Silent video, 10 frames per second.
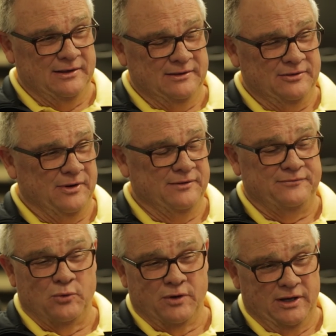to 300 or
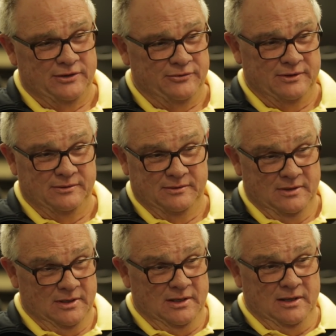400
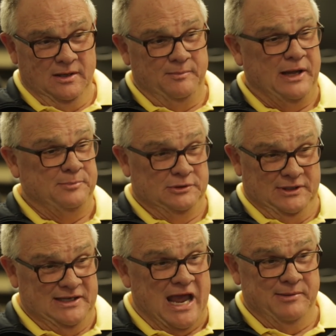people
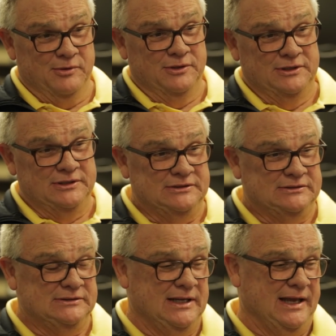in
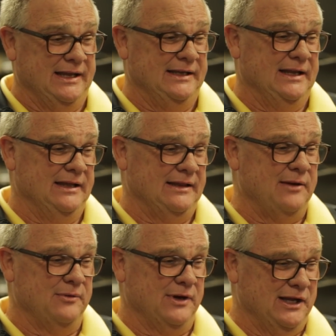neighborhoods, and
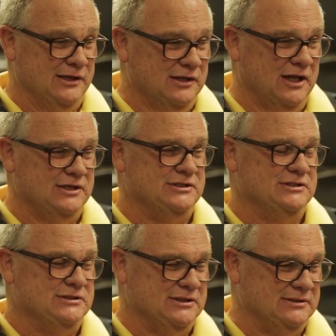they were getting
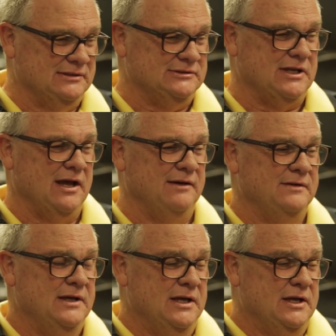lunches and stuff.
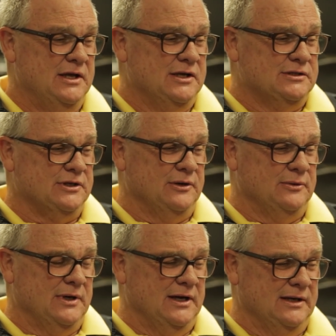
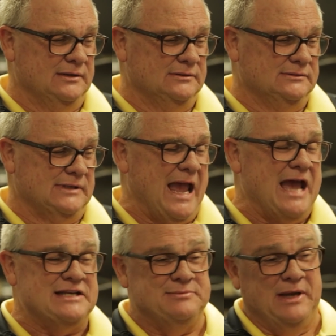So they
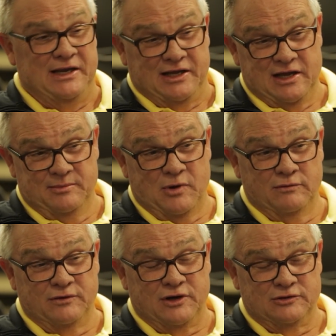asked me to come
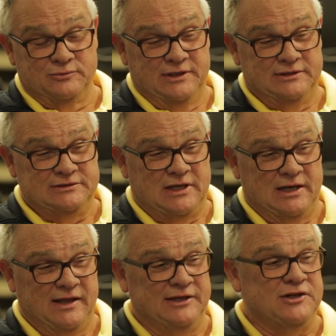over because
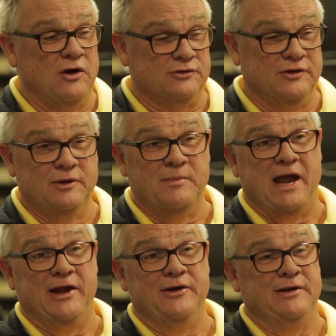they talked to the
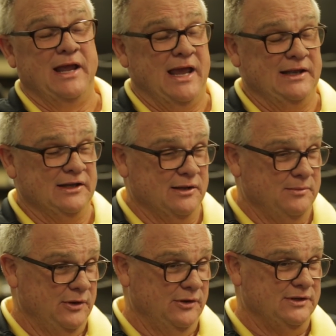mayor and they had the
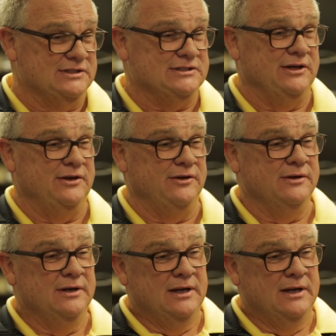community center.